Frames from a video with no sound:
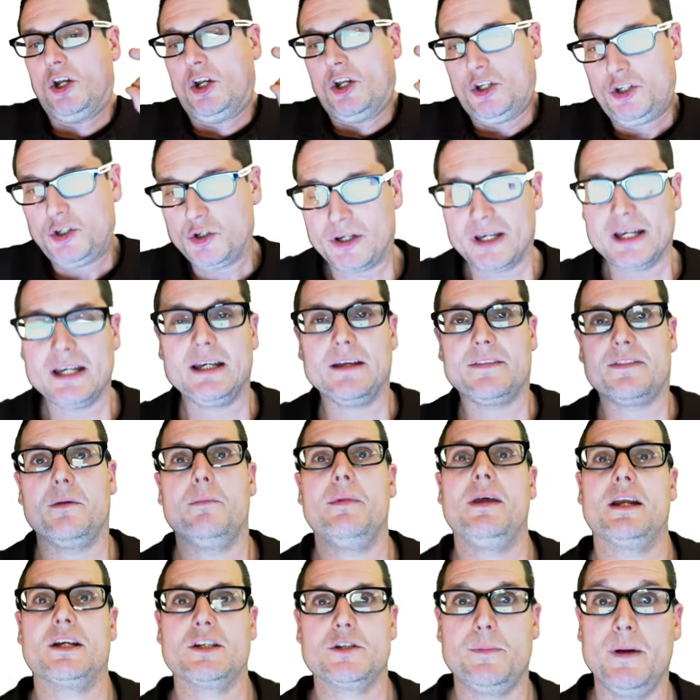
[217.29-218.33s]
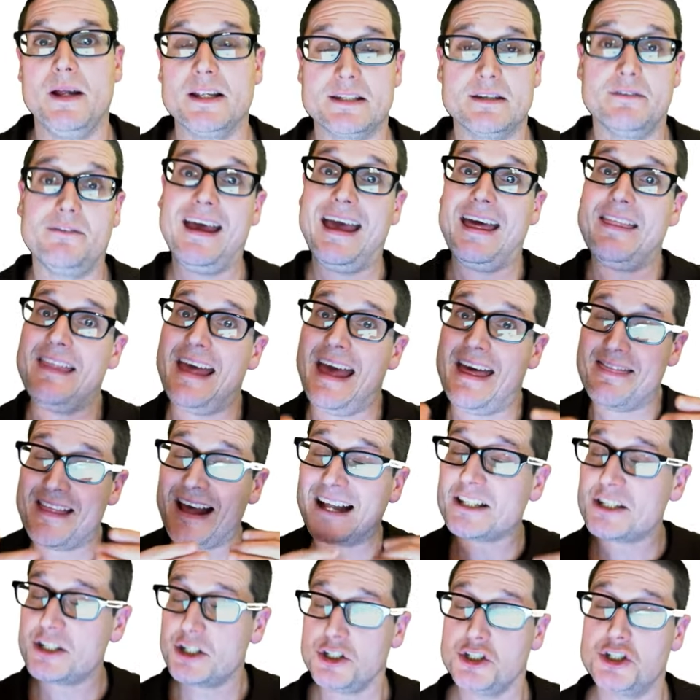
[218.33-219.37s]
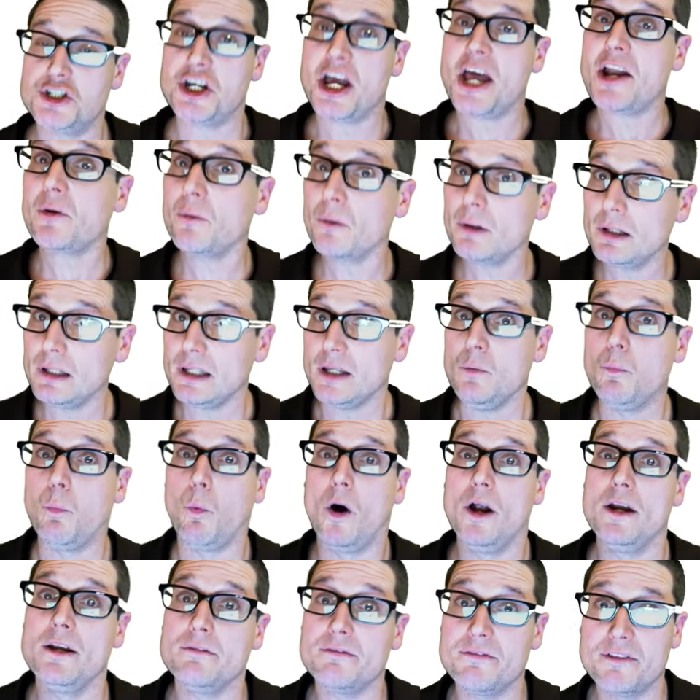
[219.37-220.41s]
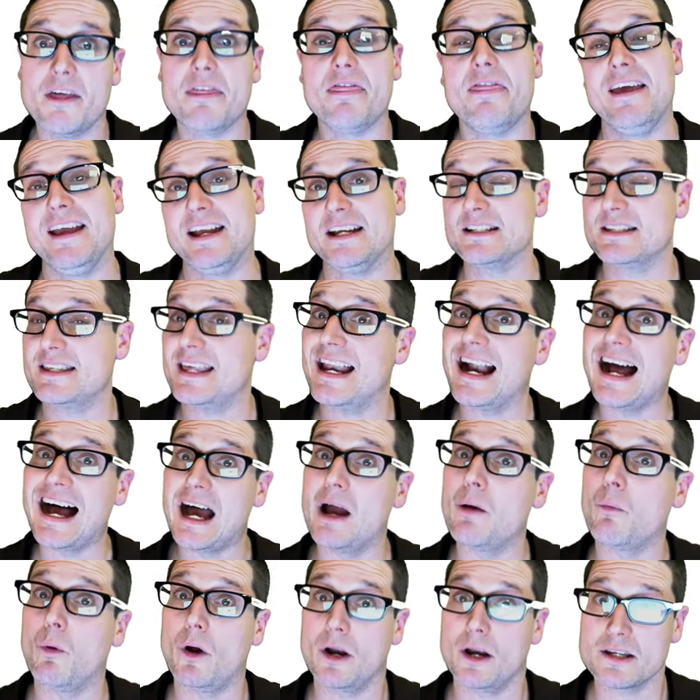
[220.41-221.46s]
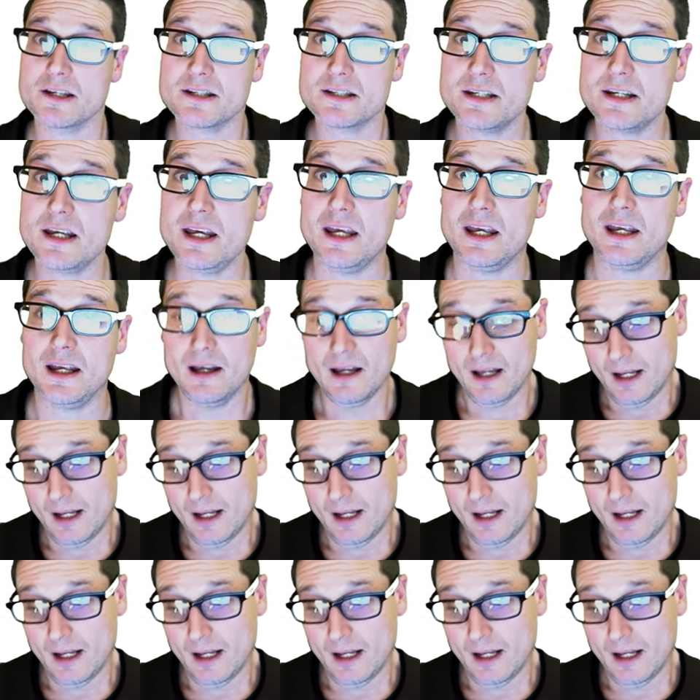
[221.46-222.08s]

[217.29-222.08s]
You can get them inexpensive. And that's generally one of the things that I want to see.